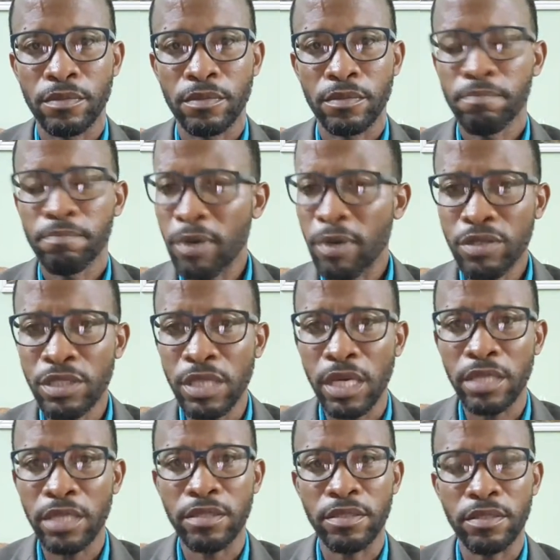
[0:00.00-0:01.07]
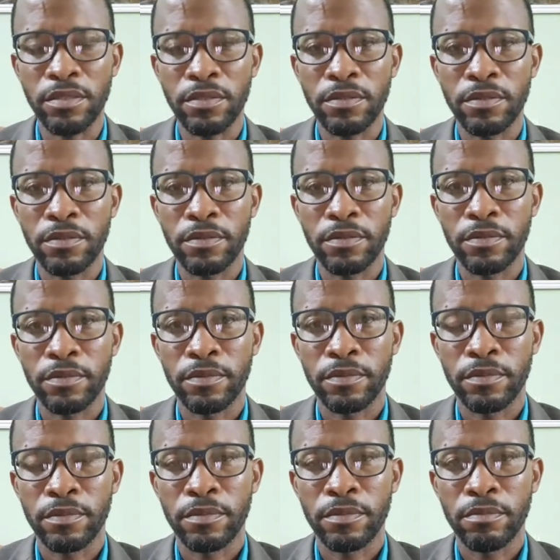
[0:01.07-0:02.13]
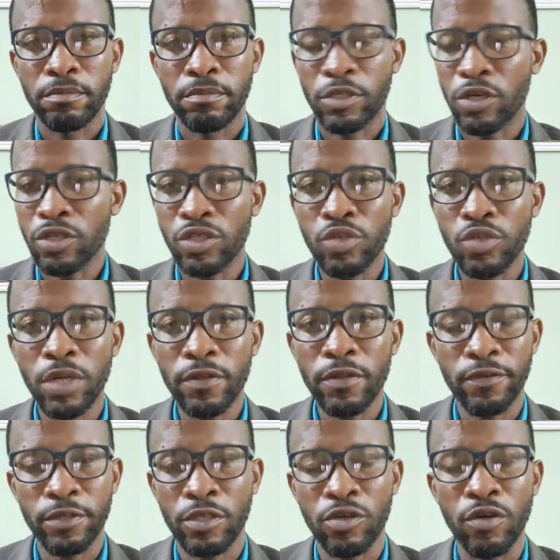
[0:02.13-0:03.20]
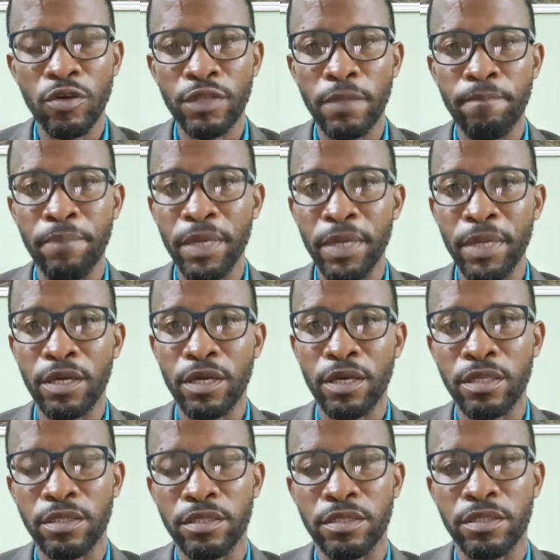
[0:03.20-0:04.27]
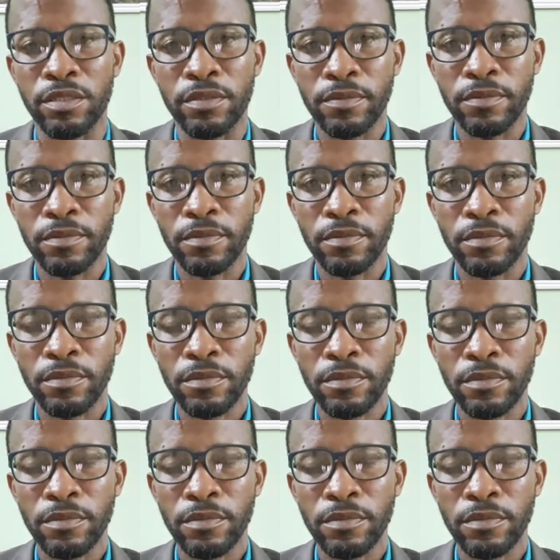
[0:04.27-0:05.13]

Both sides. Because you want to go for the big guns.